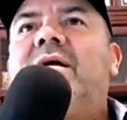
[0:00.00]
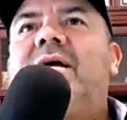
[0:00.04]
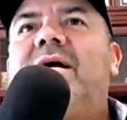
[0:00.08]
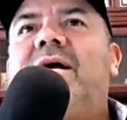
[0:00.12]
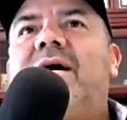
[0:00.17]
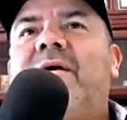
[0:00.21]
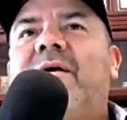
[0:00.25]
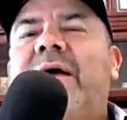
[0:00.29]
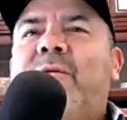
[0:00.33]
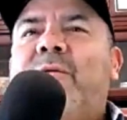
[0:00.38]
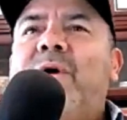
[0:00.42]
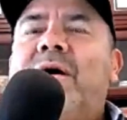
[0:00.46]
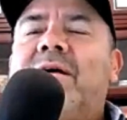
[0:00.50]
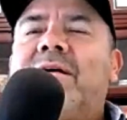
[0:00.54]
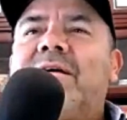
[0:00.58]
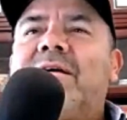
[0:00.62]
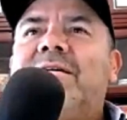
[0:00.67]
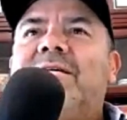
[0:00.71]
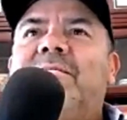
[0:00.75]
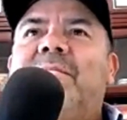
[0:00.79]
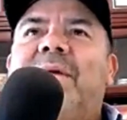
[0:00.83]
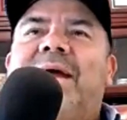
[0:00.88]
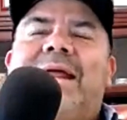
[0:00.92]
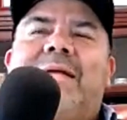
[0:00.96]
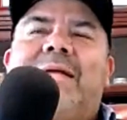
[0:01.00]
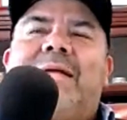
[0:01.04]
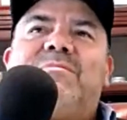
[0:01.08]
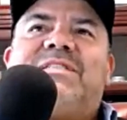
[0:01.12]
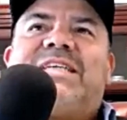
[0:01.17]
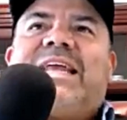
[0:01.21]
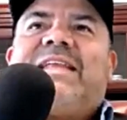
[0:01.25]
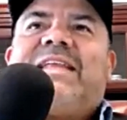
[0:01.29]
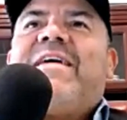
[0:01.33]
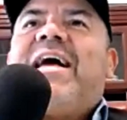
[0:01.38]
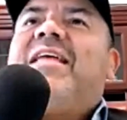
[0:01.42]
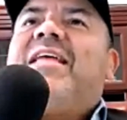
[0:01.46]
All right, welcome. My name is
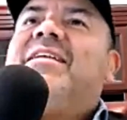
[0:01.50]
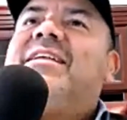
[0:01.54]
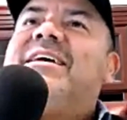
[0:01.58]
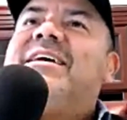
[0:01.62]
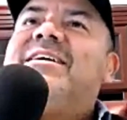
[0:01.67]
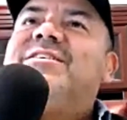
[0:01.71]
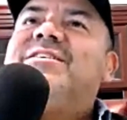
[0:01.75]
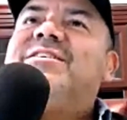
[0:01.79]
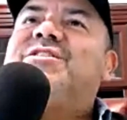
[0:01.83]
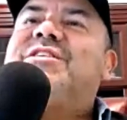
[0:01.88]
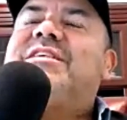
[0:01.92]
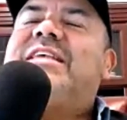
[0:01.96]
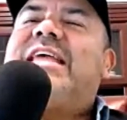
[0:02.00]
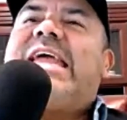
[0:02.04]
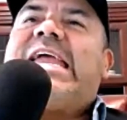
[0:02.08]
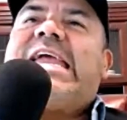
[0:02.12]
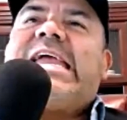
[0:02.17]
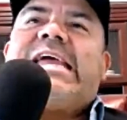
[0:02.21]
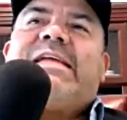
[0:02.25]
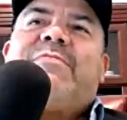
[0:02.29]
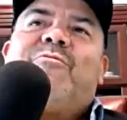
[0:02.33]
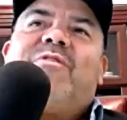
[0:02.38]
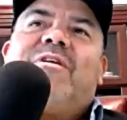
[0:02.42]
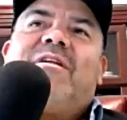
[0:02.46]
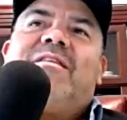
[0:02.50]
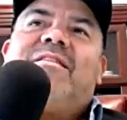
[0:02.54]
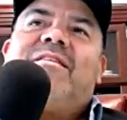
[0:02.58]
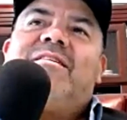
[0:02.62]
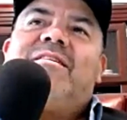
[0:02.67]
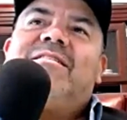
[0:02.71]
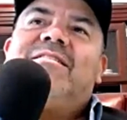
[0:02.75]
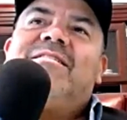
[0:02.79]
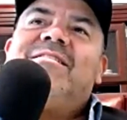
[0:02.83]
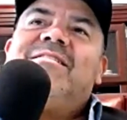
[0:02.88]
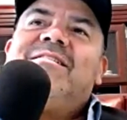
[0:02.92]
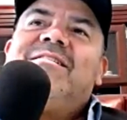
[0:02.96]
Andy Valdez, and one of
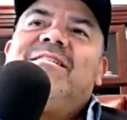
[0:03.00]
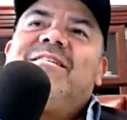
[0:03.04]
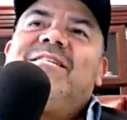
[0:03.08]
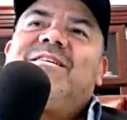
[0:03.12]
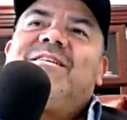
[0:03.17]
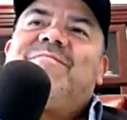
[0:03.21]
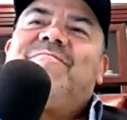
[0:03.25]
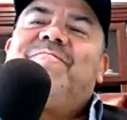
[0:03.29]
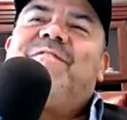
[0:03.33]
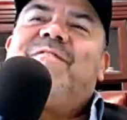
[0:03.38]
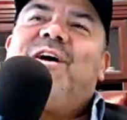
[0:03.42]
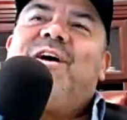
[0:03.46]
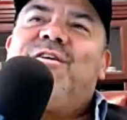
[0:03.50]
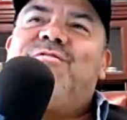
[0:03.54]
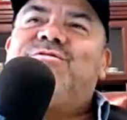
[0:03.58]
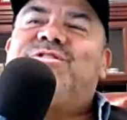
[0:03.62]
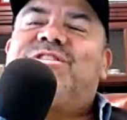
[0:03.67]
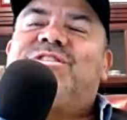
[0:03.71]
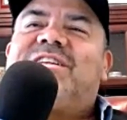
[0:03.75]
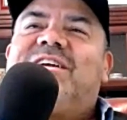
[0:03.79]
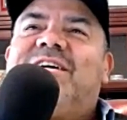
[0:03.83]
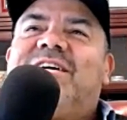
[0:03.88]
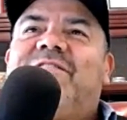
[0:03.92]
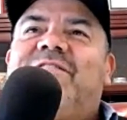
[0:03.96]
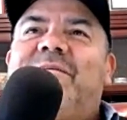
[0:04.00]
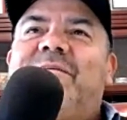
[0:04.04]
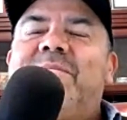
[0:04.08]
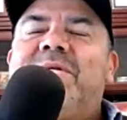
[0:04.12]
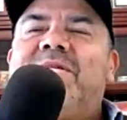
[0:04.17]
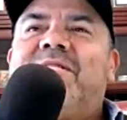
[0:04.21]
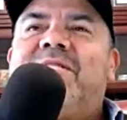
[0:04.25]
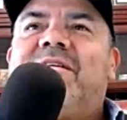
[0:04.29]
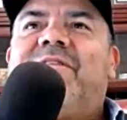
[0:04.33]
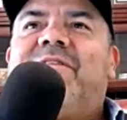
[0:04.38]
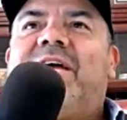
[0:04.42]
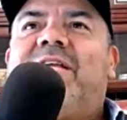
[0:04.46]
the hosts of A
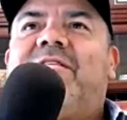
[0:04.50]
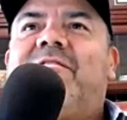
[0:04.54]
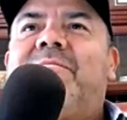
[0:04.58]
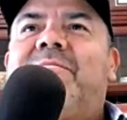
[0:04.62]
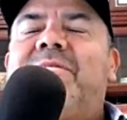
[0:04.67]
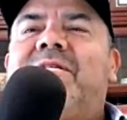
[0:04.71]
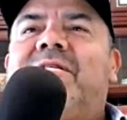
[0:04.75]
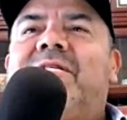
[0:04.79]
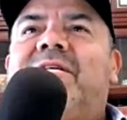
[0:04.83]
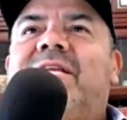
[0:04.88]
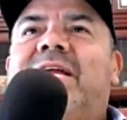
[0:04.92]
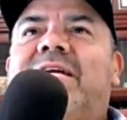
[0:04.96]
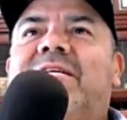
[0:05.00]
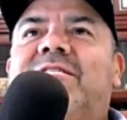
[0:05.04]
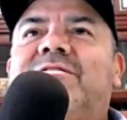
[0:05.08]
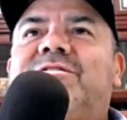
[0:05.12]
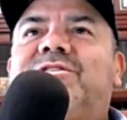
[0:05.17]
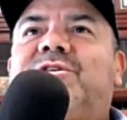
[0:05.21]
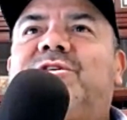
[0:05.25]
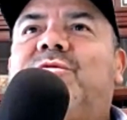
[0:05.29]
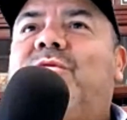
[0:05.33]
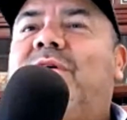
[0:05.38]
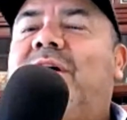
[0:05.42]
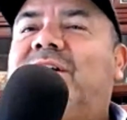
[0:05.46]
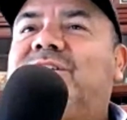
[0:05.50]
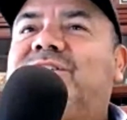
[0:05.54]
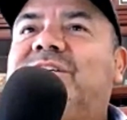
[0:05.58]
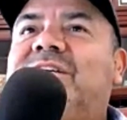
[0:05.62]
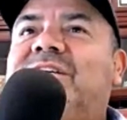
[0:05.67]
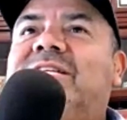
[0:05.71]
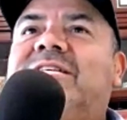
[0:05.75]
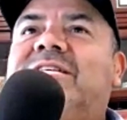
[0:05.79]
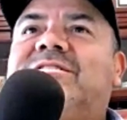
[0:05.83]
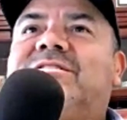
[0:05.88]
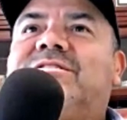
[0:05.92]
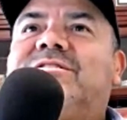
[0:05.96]
Million Veteran Millionaires. You're watching.
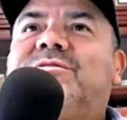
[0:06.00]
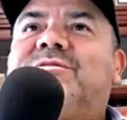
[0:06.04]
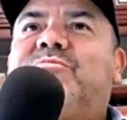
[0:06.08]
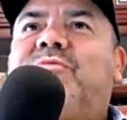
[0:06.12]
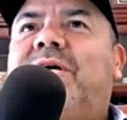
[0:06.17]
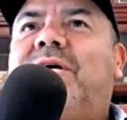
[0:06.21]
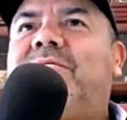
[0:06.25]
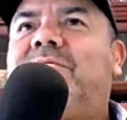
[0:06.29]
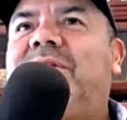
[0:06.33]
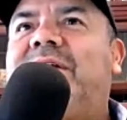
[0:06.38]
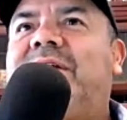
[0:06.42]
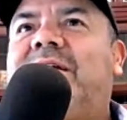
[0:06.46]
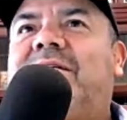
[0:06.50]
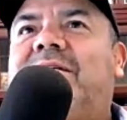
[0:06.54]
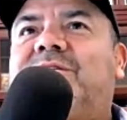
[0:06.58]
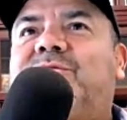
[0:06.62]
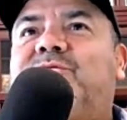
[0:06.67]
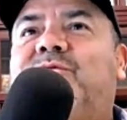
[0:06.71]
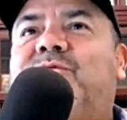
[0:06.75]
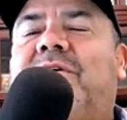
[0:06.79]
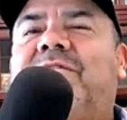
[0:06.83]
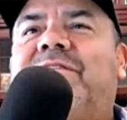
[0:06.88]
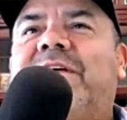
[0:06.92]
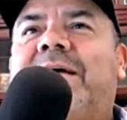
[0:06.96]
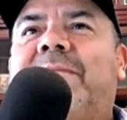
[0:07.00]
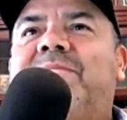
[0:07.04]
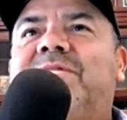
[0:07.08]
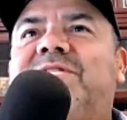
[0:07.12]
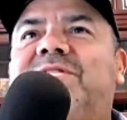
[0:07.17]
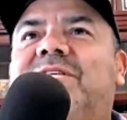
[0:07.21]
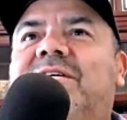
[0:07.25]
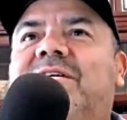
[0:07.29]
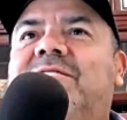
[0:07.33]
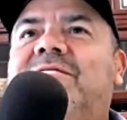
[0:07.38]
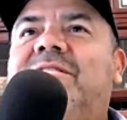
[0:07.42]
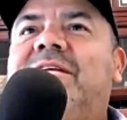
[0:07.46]
This is probably our 12th
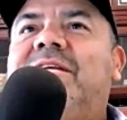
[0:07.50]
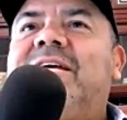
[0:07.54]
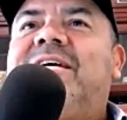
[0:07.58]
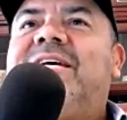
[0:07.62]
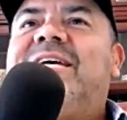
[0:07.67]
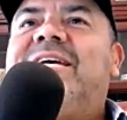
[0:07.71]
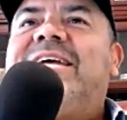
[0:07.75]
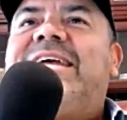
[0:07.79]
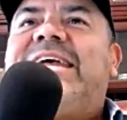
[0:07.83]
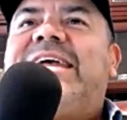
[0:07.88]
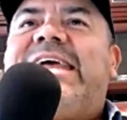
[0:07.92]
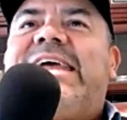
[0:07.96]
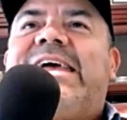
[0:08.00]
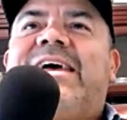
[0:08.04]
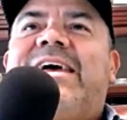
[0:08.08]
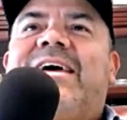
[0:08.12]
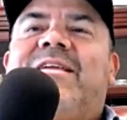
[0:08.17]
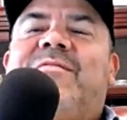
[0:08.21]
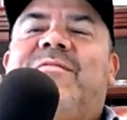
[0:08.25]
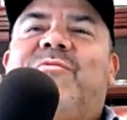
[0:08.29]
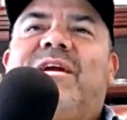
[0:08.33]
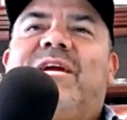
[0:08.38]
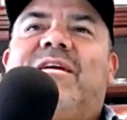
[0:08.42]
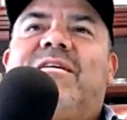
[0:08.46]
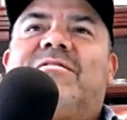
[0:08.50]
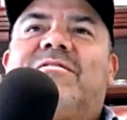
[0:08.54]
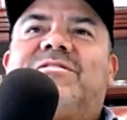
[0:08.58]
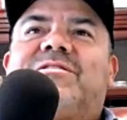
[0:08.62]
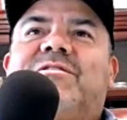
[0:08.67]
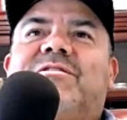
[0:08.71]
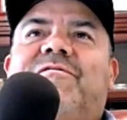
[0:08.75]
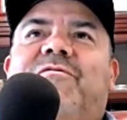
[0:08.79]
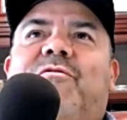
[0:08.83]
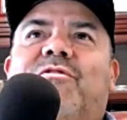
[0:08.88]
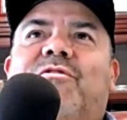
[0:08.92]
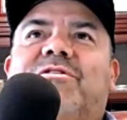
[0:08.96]
episode, and we are
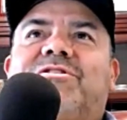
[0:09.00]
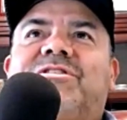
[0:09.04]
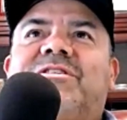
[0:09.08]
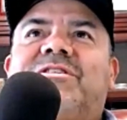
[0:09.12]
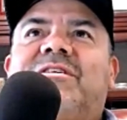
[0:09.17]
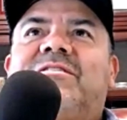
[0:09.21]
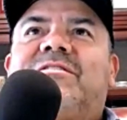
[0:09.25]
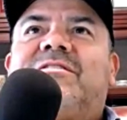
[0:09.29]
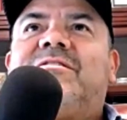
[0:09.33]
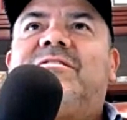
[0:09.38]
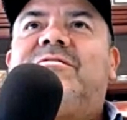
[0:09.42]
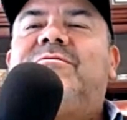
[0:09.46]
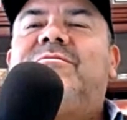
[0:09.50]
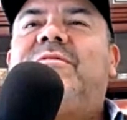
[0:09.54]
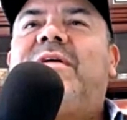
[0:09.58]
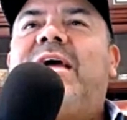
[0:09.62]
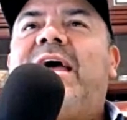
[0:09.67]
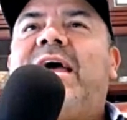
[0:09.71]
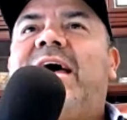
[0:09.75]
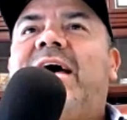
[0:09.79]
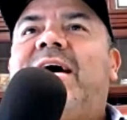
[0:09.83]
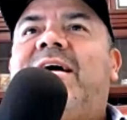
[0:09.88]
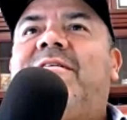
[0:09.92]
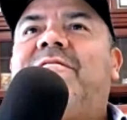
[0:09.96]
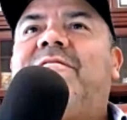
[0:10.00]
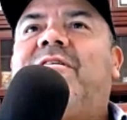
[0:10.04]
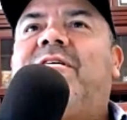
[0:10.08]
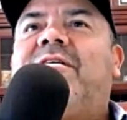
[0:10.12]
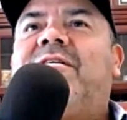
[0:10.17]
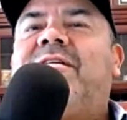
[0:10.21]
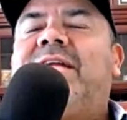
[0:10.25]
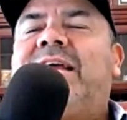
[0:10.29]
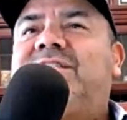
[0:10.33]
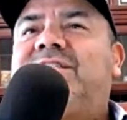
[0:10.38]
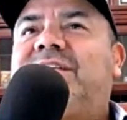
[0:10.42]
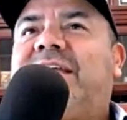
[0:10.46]
so fortunate to have our
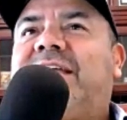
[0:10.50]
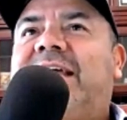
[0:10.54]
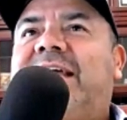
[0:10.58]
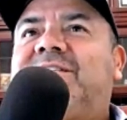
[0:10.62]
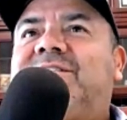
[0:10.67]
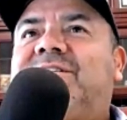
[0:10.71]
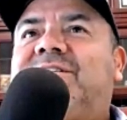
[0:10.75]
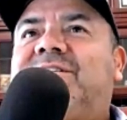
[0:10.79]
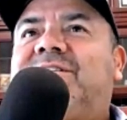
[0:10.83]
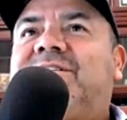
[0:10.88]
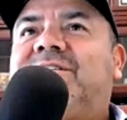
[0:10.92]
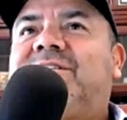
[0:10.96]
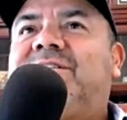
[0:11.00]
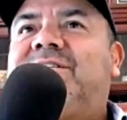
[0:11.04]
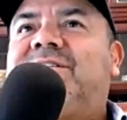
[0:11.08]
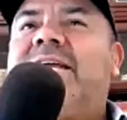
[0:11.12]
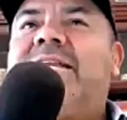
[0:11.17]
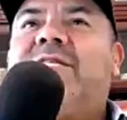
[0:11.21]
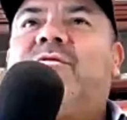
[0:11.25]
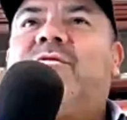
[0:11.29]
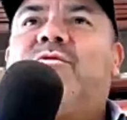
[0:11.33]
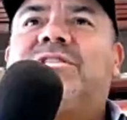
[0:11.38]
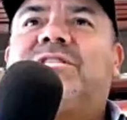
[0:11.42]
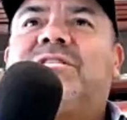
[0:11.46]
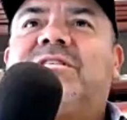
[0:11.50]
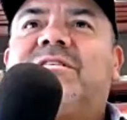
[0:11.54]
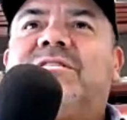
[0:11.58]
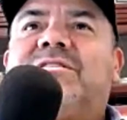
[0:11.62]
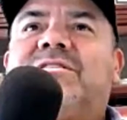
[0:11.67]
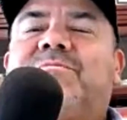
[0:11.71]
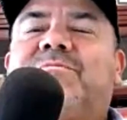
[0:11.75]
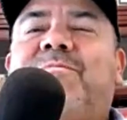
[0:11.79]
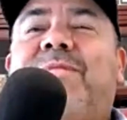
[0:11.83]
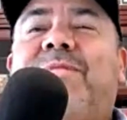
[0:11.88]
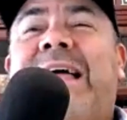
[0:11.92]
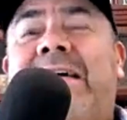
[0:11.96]
next guest on. And of course, this
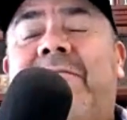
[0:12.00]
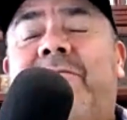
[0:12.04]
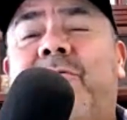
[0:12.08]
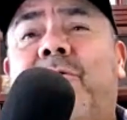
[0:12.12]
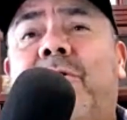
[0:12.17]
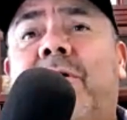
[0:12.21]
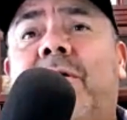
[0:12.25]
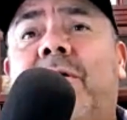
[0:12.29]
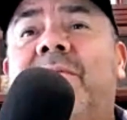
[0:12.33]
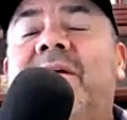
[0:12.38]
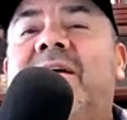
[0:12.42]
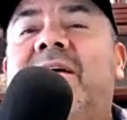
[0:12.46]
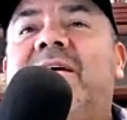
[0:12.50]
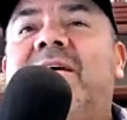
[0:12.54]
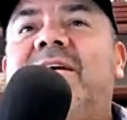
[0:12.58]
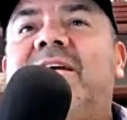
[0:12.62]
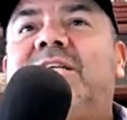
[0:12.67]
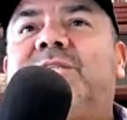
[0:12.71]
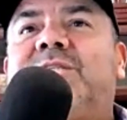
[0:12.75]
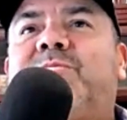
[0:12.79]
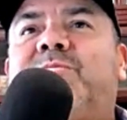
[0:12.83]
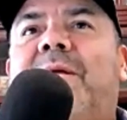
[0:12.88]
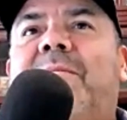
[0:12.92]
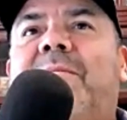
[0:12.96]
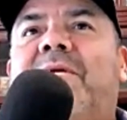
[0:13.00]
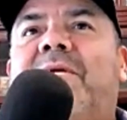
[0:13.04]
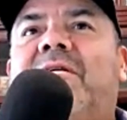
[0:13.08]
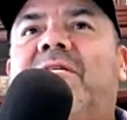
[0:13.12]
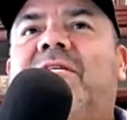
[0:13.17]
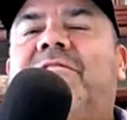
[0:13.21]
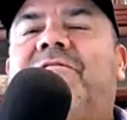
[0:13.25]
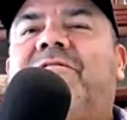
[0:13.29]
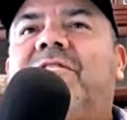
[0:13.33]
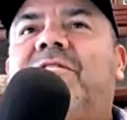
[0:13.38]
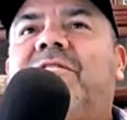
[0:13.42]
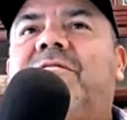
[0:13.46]
platform is primarily
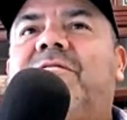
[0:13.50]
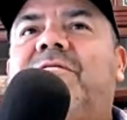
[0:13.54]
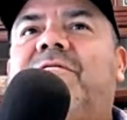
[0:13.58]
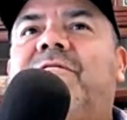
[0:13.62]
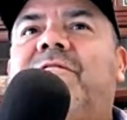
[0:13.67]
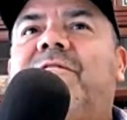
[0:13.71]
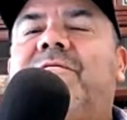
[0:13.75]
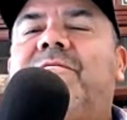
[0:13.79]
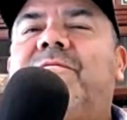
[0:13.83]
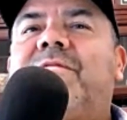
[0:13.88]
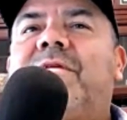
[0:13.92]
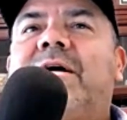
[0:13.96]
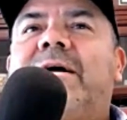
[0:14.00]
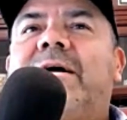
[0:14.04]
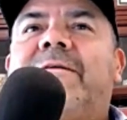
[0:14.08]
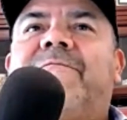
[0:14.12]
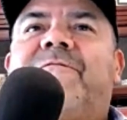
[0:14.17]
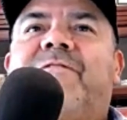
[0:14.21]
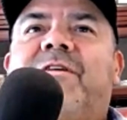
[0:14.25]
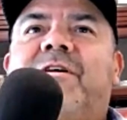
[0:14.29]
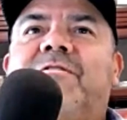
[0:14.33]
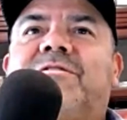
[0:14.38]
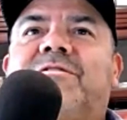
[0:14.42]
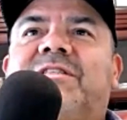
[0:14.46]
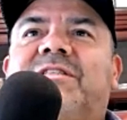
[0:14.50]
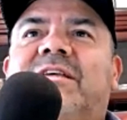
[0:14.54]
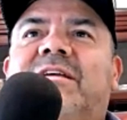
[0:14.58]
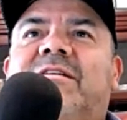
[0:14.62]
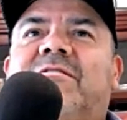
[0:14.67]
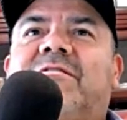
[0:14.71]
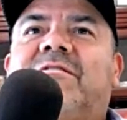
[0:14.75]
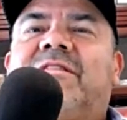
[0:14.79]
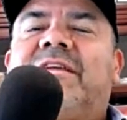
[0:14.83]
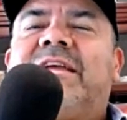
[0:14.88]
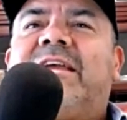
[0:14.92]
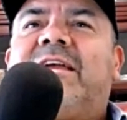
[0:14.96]
for folks that
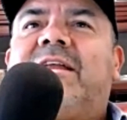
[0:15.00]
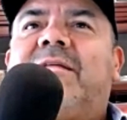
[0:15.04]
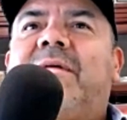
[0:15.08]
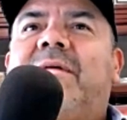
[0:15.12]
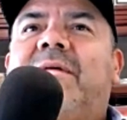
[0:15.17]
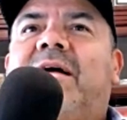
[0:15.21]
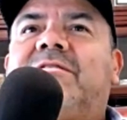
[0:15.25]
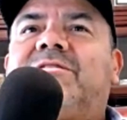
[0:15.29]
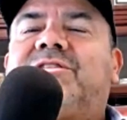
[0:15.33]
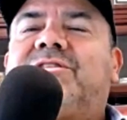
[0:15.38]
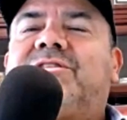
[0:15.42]
are thinking about